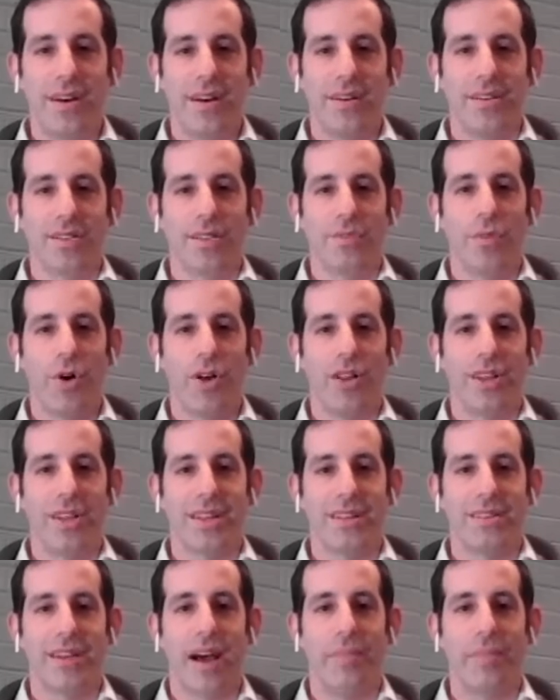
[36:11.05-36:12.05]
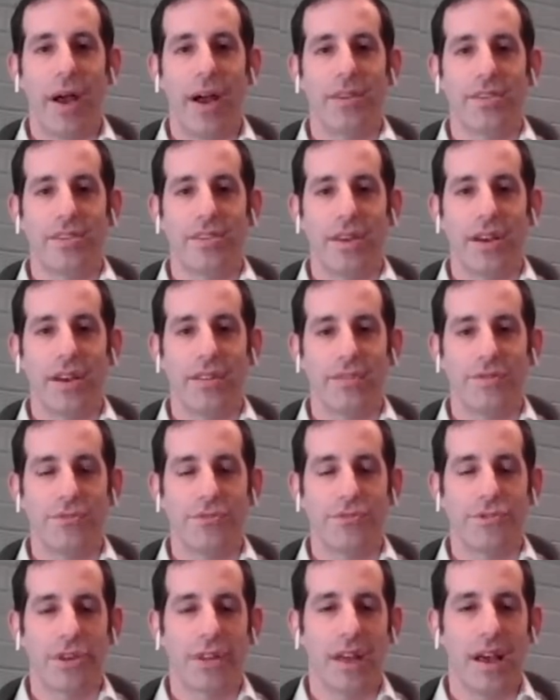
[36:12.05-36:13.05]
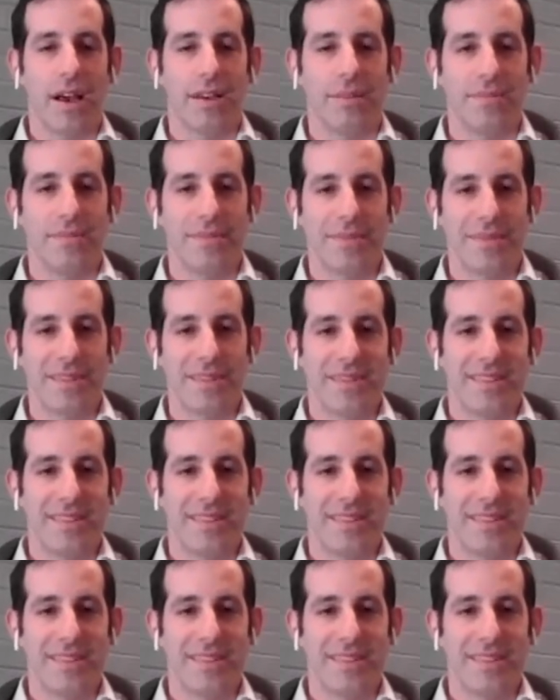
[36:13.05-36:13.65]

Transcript: a small hilltop outside of Yerushalayim.